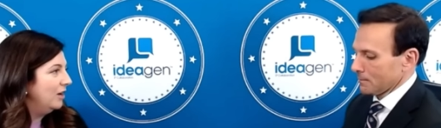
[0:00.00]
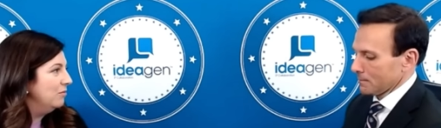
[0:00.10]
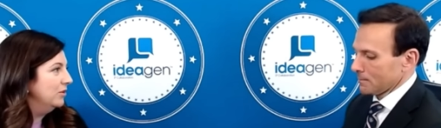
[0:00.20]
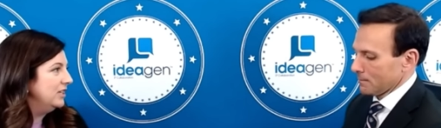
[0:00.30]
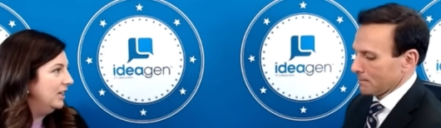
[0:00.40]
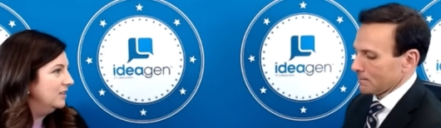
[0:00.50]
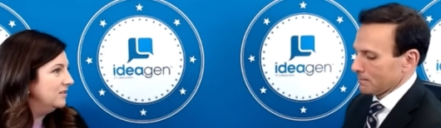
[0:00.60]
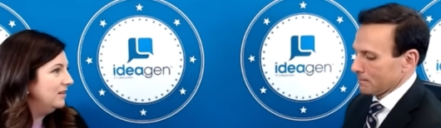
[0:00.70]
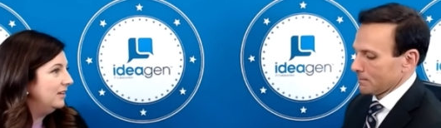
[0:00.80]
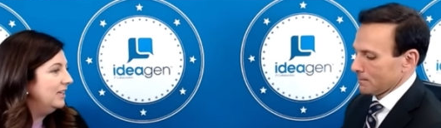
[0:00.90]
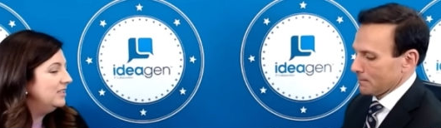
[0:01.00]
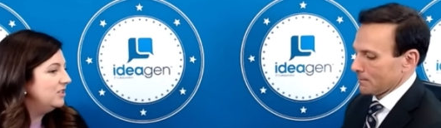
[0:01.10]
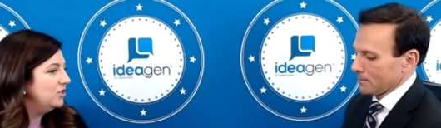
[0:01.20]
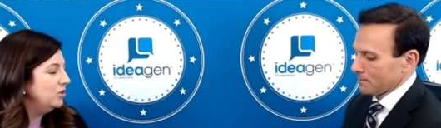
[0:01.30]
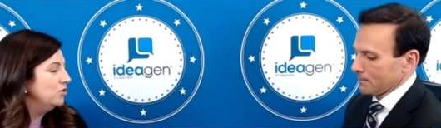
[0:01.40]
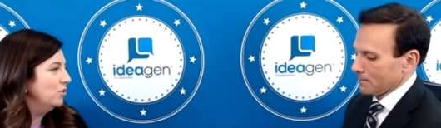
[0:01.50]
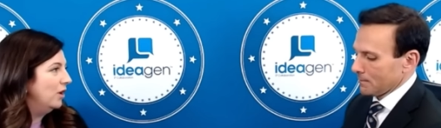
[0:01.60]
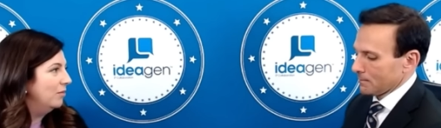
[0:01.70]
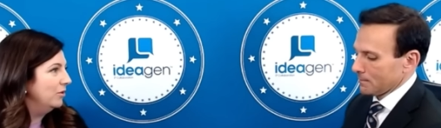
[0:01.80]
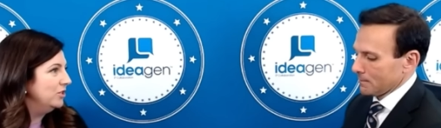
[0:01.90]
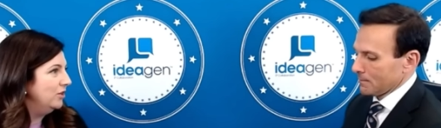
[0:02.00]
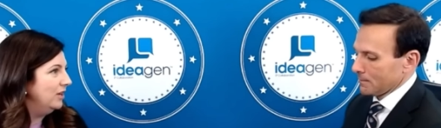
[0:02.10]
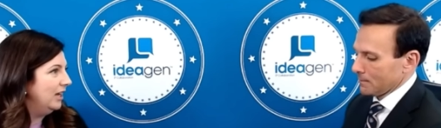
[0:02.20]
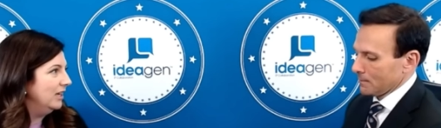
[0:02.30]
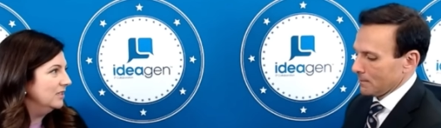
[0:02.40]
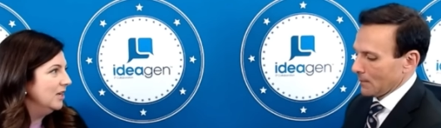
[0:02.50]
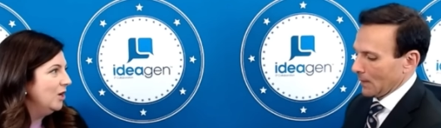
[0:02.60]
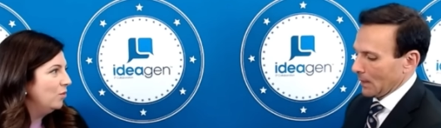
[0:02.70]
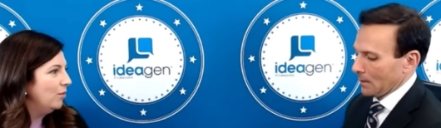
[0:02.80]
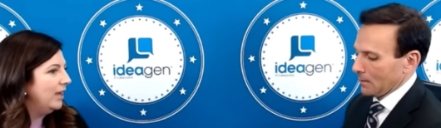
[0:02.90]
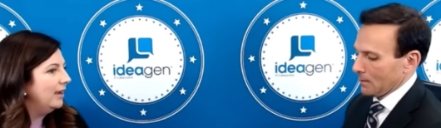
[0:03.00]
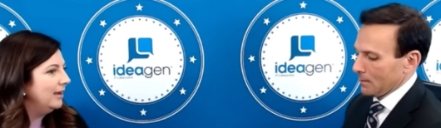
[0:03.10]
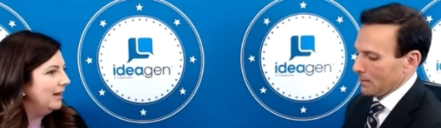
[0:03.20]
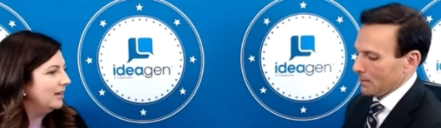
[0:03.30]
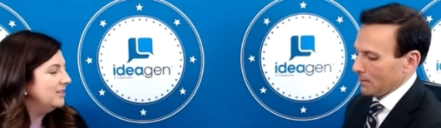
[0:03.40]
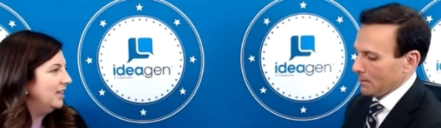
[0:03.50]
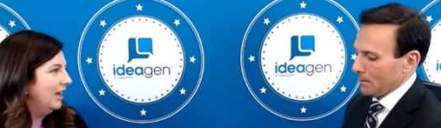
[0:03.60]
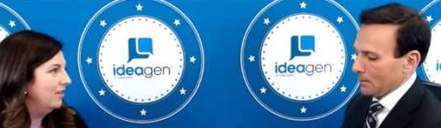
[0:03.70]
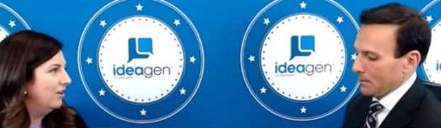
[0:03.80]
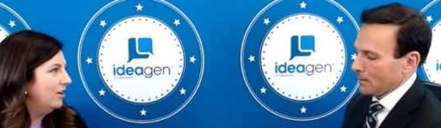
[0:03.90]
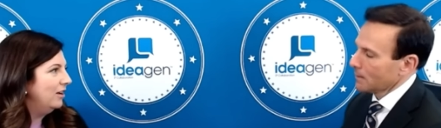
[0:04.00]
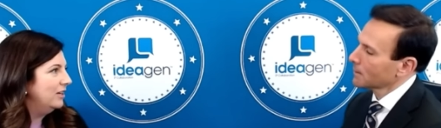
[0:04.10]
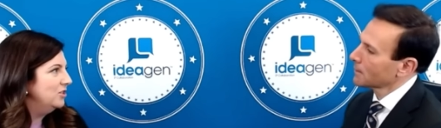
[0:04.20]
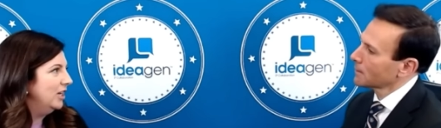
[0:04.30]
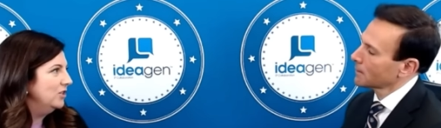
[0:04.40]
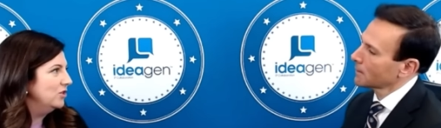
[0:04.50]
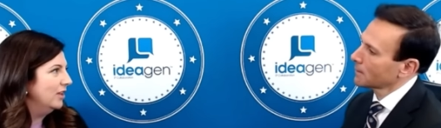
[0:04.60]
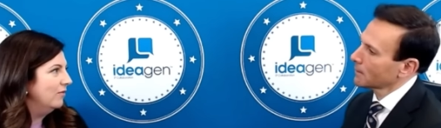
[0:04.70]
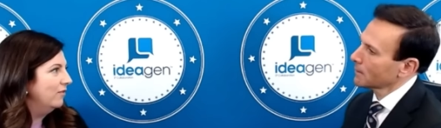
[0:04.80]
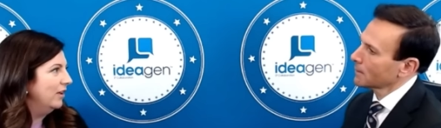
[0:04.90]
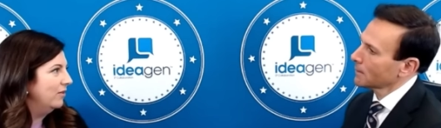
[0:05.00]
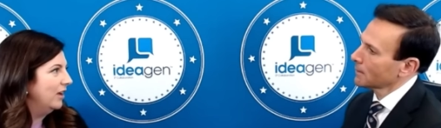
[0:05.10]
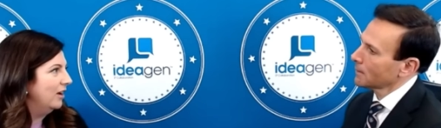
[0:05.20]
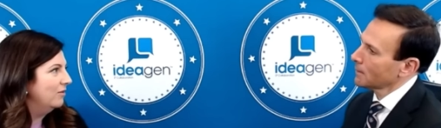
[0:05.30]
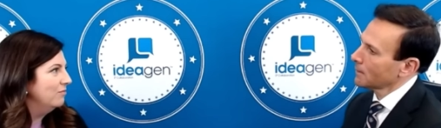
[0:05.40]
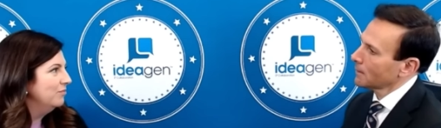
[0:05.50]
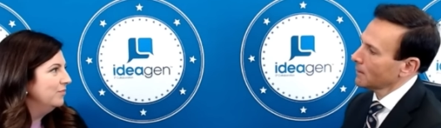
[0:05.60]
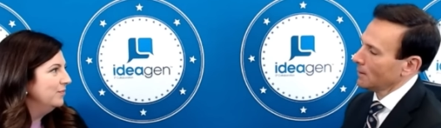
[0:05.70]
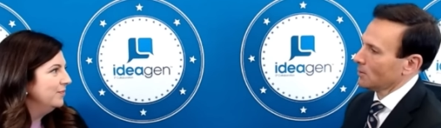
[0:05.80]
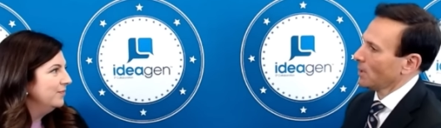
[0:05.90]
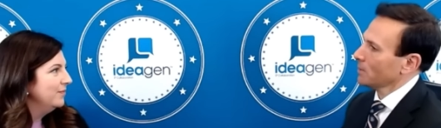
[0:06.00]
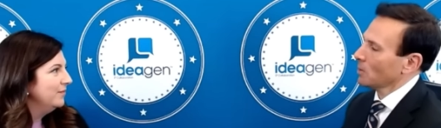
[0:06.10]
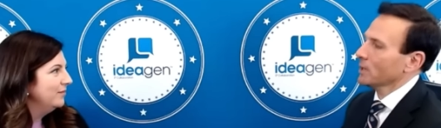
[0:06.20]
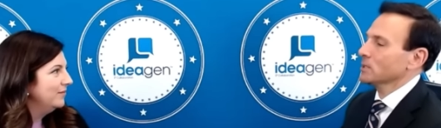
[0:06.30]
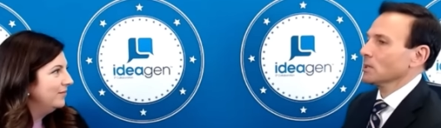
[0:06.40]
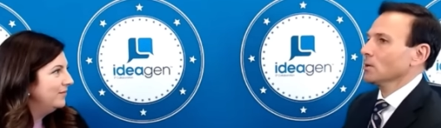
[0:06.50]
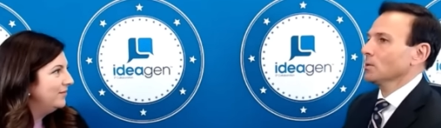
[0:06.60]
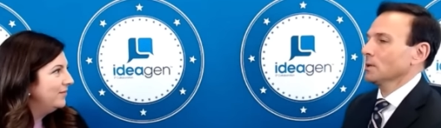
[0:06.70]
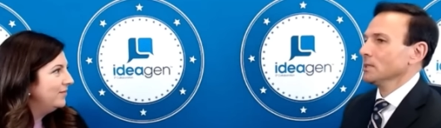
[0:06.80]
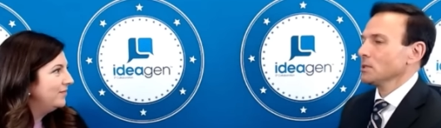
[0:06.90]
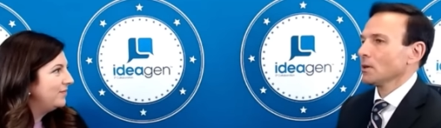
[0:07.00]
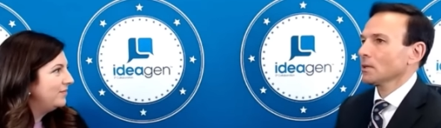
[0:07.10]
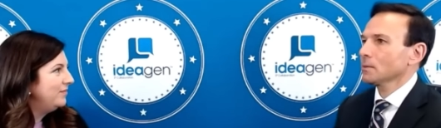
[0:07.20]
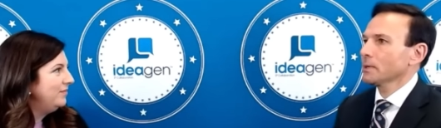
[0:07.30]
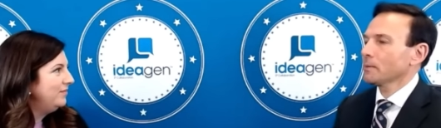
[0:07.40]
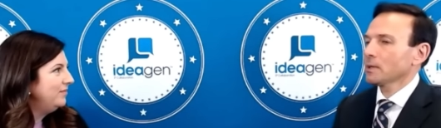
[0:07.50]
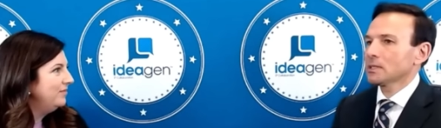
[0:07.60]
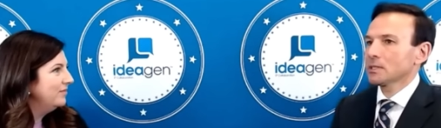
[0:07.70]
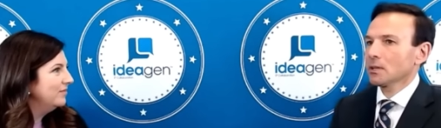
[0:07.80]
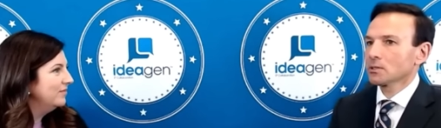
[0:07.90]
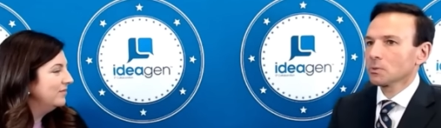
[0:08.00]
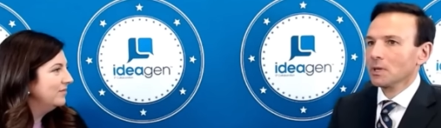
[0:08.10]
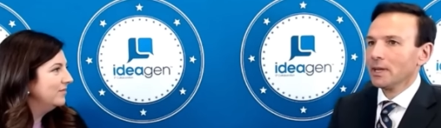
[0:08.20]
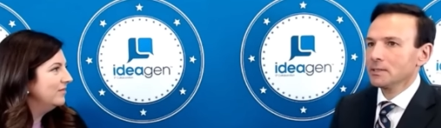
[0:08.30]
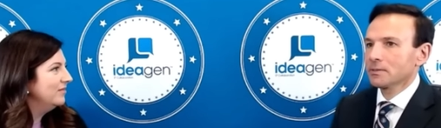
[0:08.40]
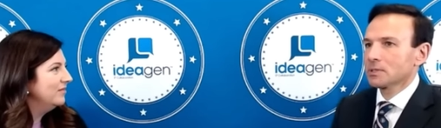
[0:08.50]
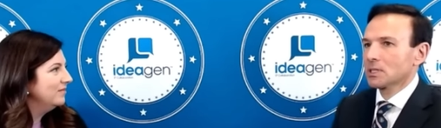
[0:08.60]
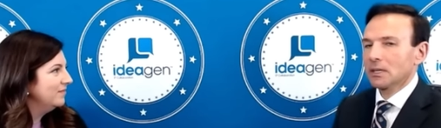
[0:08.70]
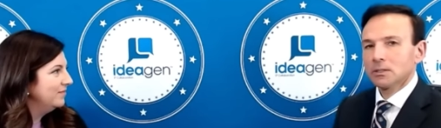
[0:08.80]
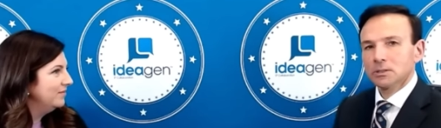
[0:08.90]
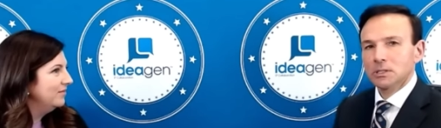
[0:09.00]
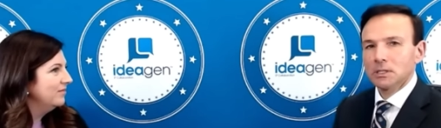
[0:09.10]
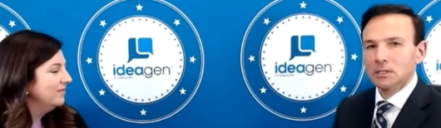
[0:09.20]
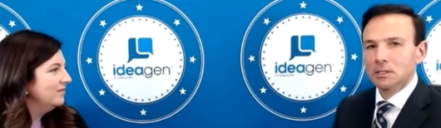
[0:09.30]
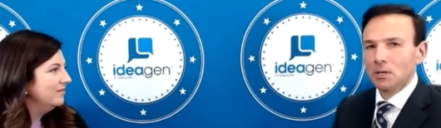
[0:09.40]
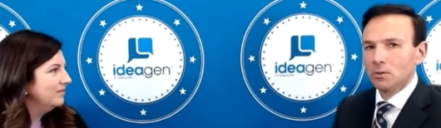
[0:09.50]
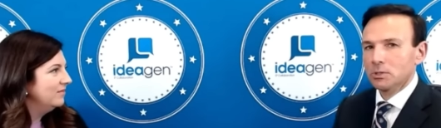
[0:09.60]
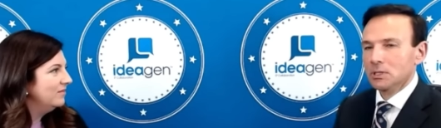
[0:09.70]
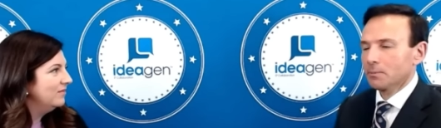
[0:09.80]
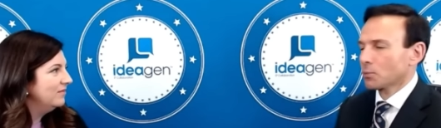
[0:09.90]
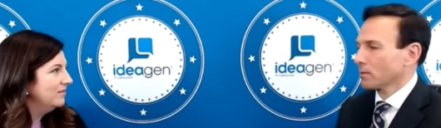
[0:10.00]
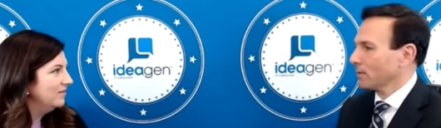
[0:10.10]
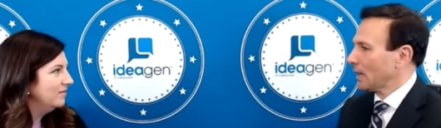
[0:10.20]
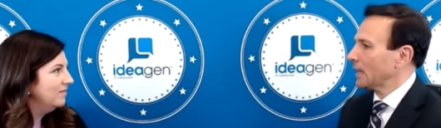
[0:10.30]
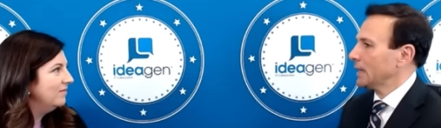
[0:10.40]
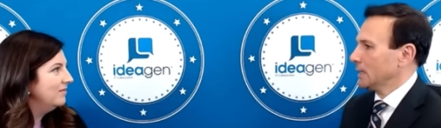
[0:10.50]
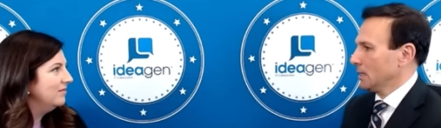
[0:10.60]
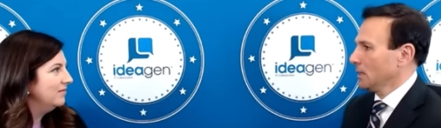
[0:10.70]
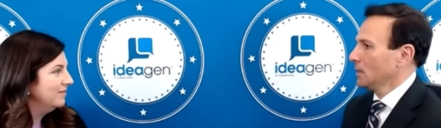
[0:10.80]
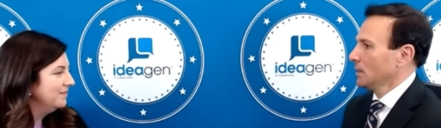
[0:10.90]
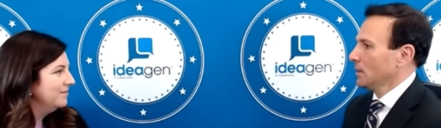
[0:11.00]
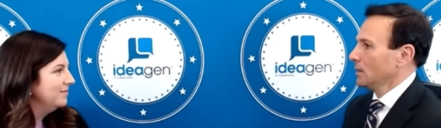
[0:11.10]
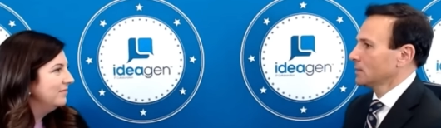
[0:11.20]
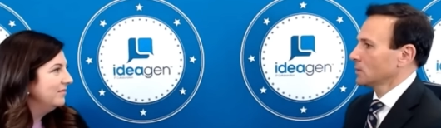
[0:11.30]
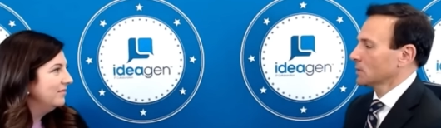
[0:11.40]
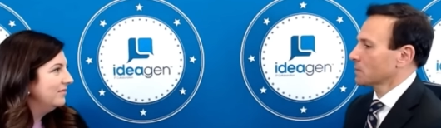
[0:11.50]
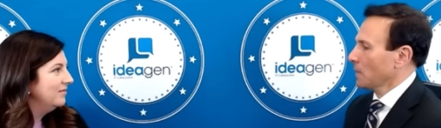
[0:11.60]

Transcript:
Speaker 1: and multi institutional opportunities where we can connect together and change the level of healthcare.
Speaker 2: Incredible. And so let's talk a little bit about the skills. What kinds of skills does HOSA provide to its